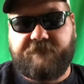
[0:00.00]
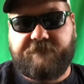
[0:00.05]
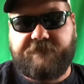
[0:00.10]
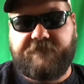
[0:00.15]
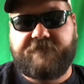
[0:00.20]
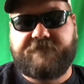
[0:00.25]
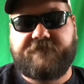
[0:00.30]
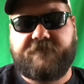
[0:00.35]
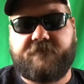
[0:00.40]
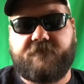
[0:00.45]

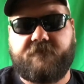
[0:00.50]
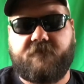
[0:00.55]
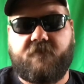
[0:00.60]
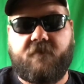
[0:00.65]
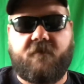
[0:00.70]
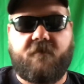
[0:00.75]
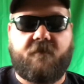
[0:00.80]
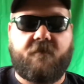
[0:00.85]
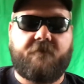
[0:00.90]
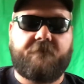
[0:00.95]
fishing
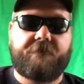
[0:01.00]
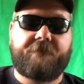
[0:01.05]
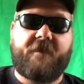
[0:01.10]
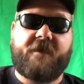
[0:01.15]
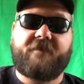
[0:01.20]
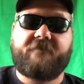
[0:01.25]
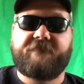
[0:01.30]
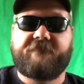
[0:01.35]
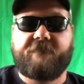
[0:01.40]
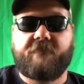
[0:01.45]

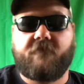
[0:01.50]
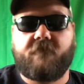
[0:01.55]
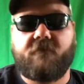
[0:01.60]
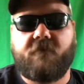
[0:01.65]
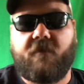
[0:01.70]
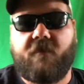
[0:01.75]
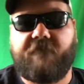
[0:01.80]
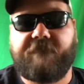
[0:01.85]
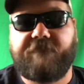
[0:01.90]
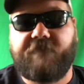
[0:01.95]
bait
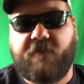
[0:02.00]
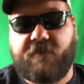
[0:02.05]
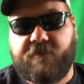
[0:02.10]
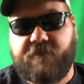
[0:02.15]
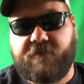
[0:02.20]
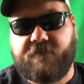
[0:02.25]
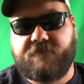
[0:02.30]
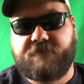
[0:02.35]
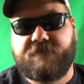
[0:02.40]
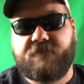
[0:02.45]
for flatheads.